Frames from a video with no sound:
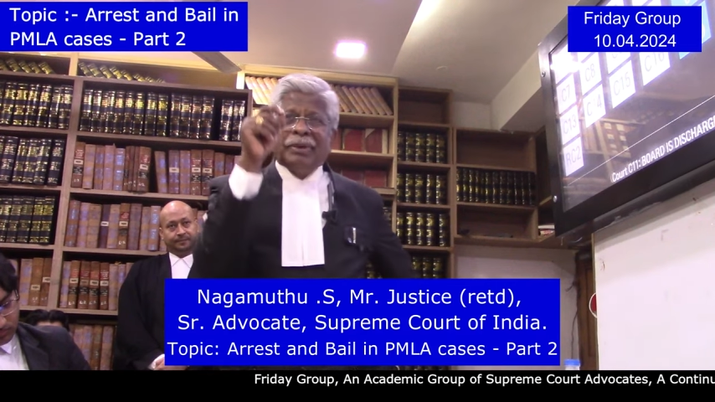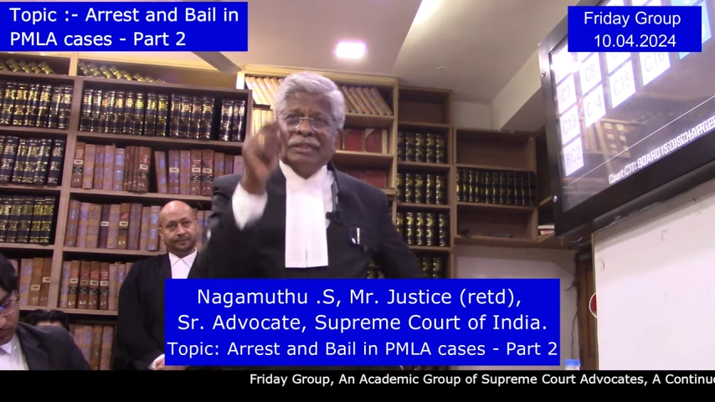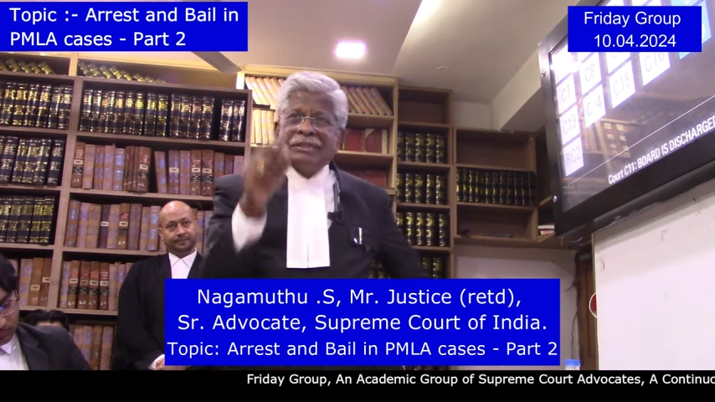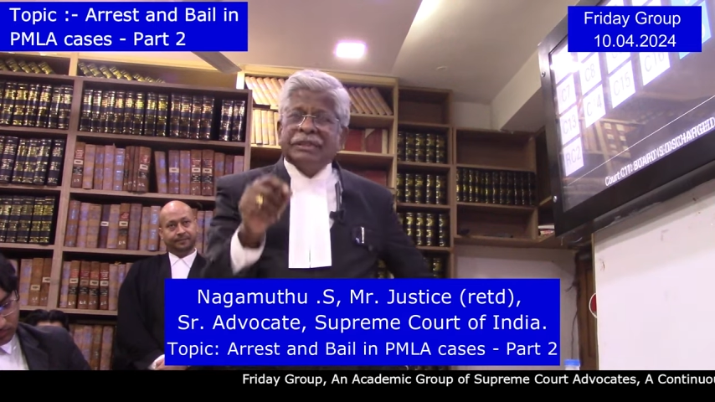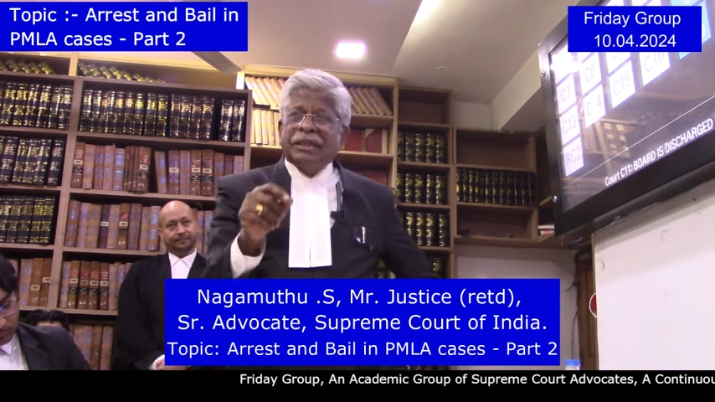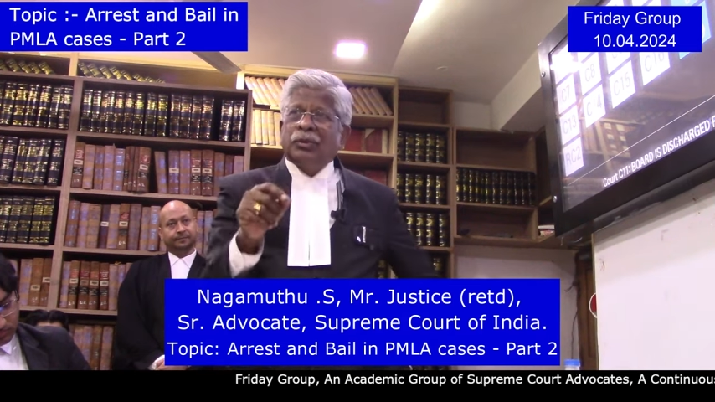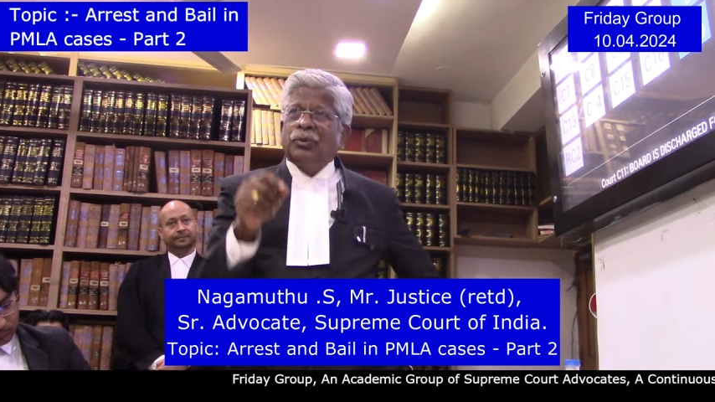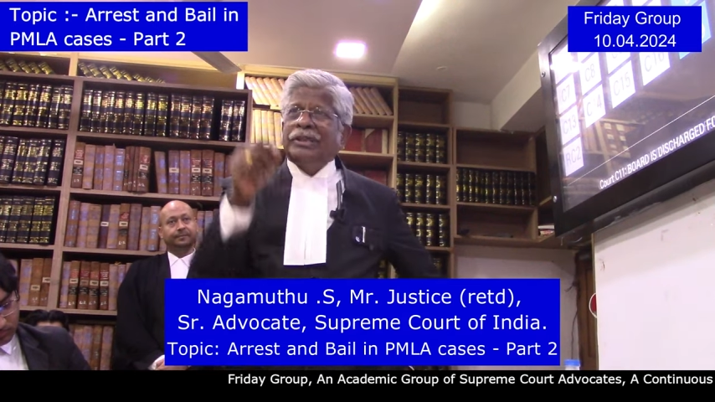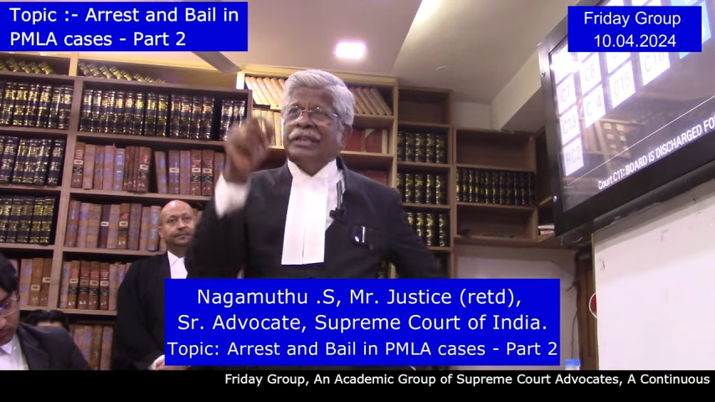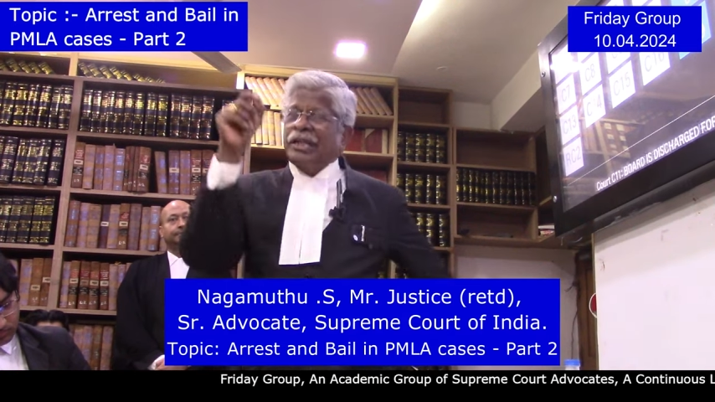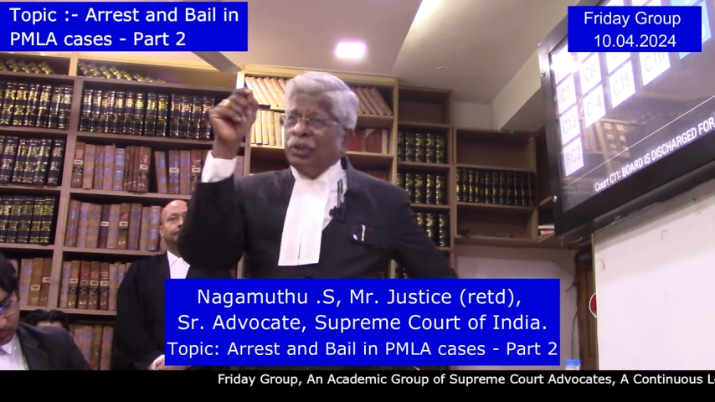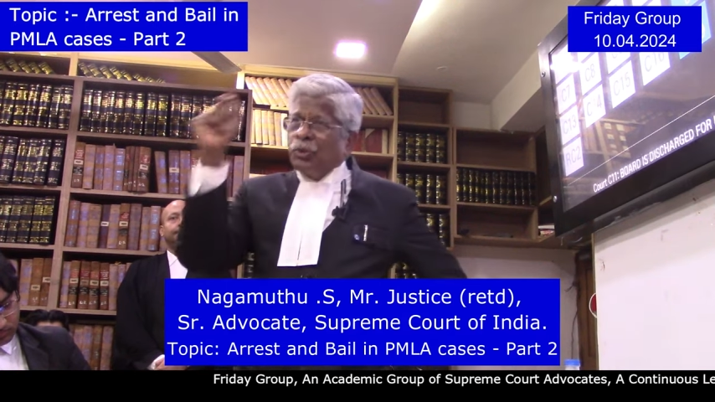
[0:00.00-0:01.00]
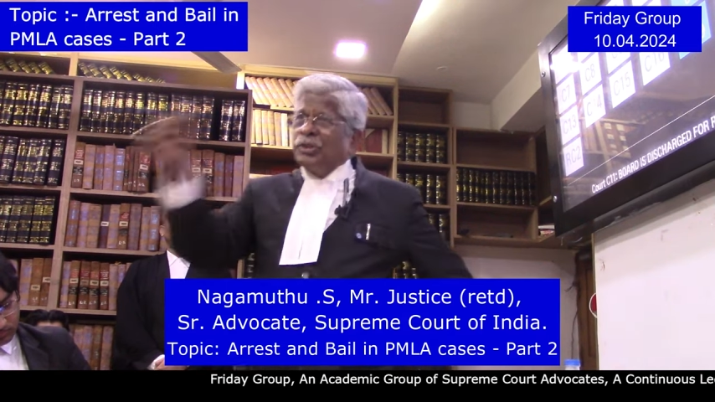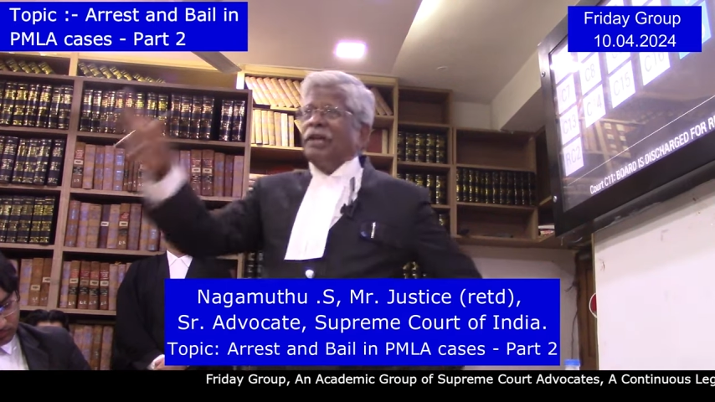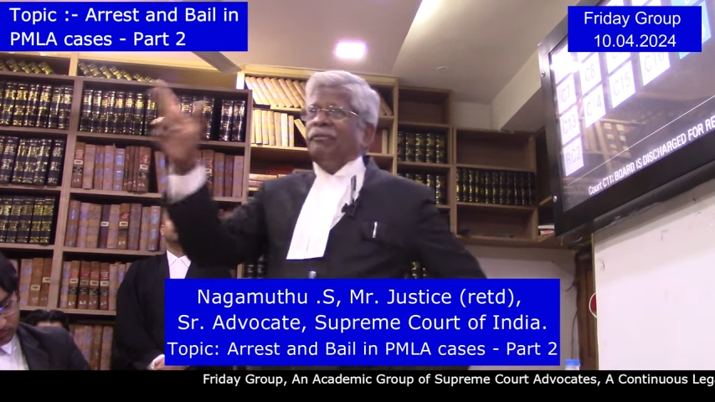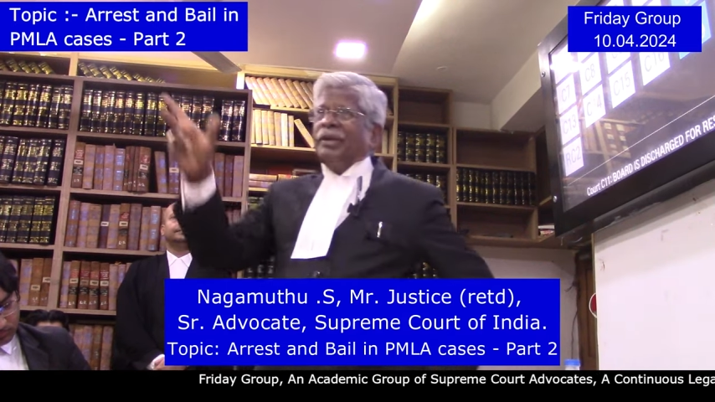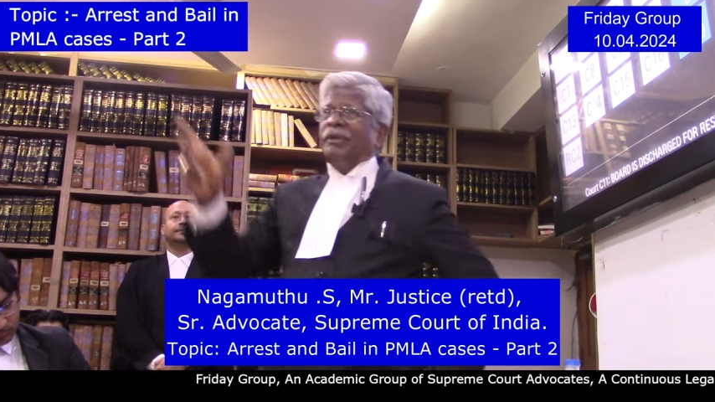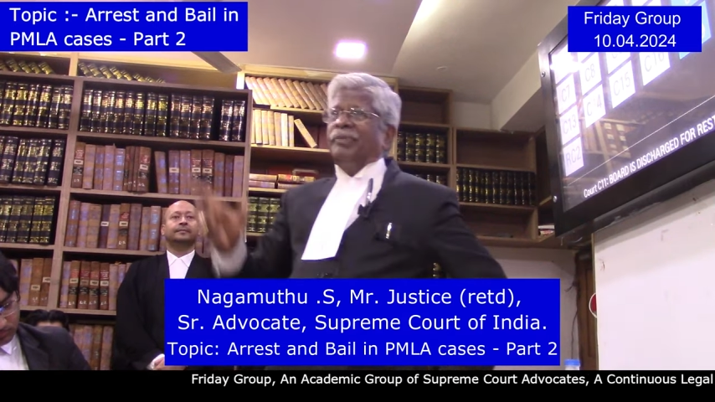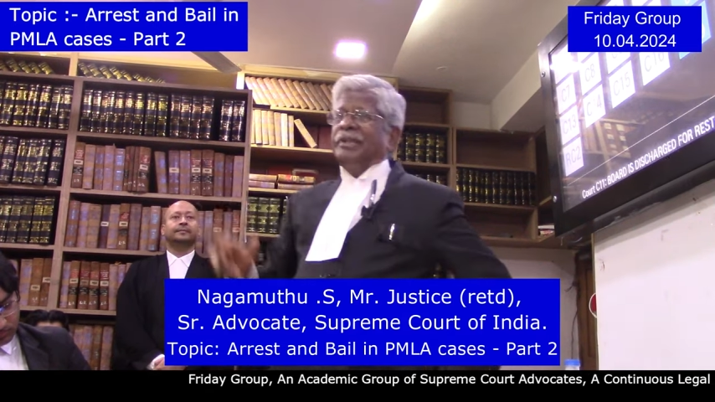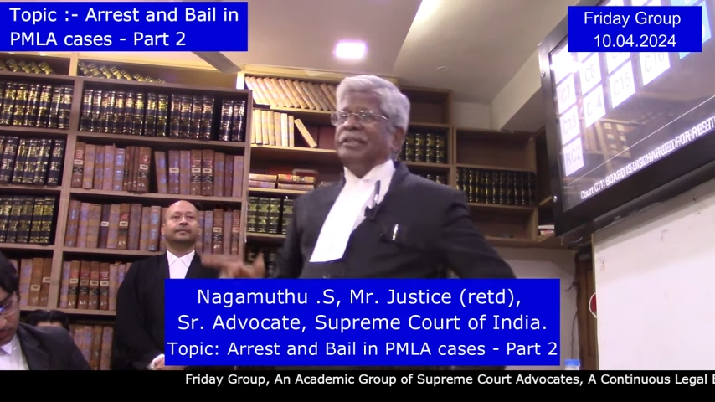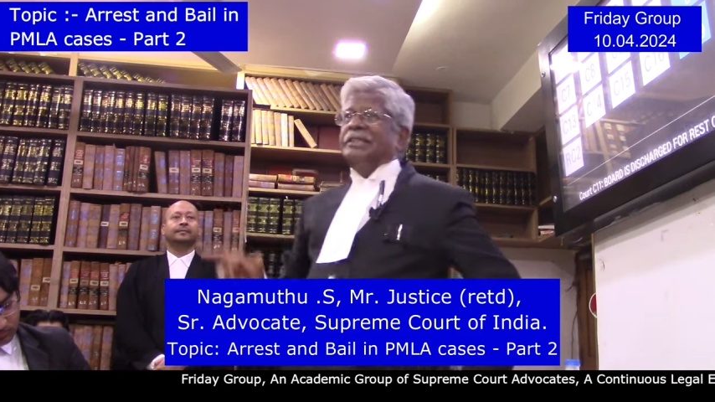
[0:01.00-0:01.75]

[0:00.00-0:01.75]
No person who is accused